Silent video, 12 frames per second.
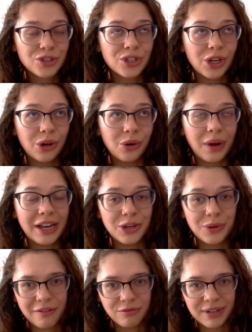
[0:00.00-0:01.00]
so I
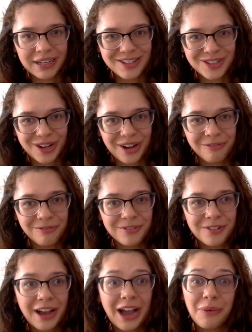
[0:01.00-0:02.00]
do have weekends off.
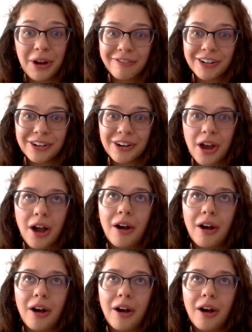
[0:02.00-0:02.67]
However,